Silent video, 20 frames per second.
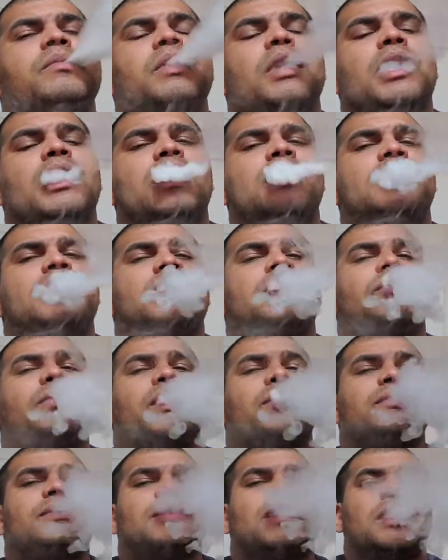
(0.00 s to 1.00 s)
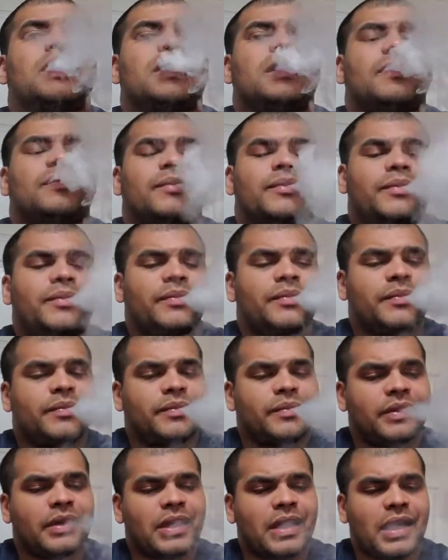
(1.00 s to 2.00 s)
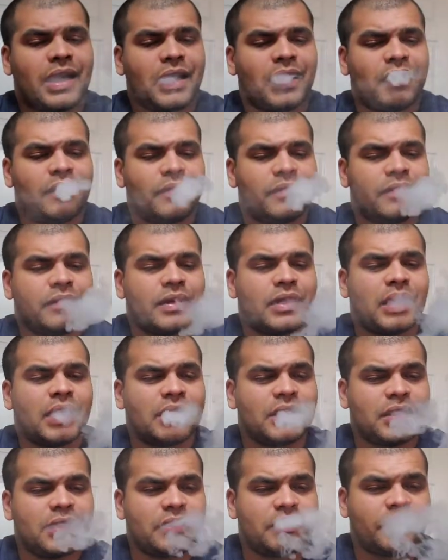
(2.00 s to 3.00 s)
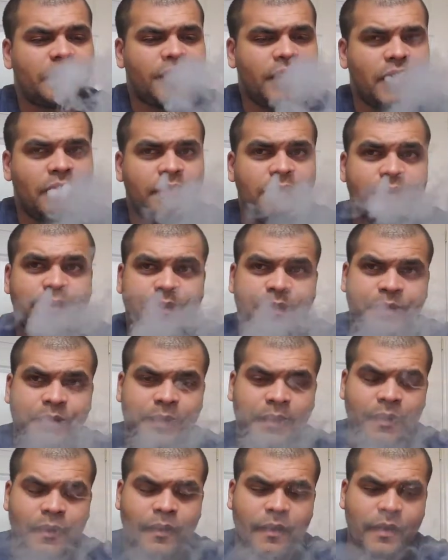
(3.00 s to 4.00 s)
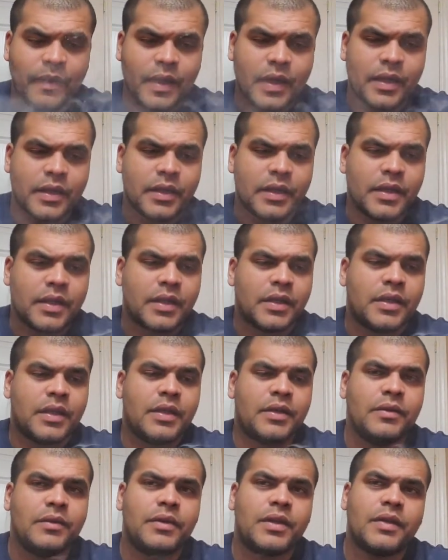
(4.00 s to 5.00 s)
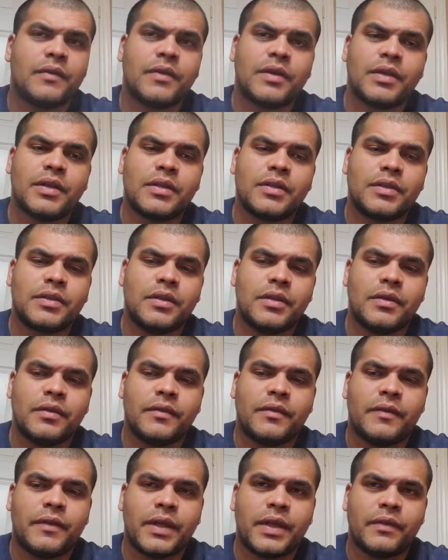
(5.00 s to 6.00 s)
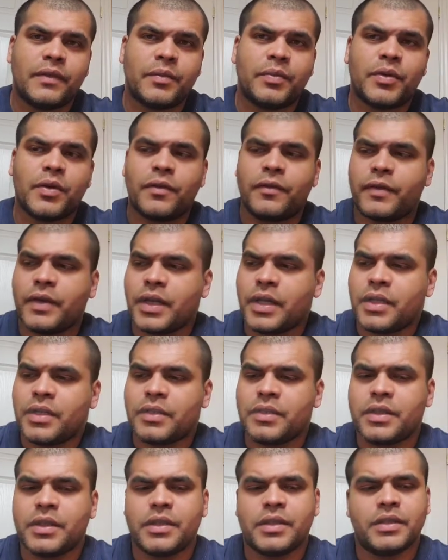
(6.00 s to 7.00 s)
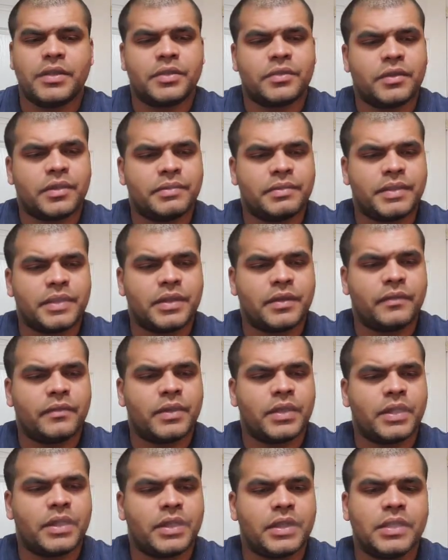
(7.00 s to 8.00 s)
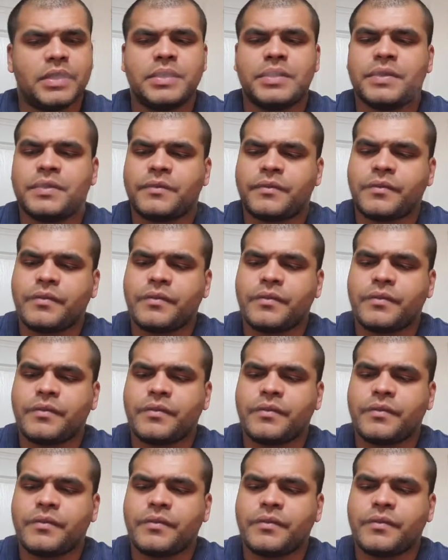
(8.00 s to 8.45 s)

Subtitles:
On the website I got this from, they do give a flavor profile and description of what it is.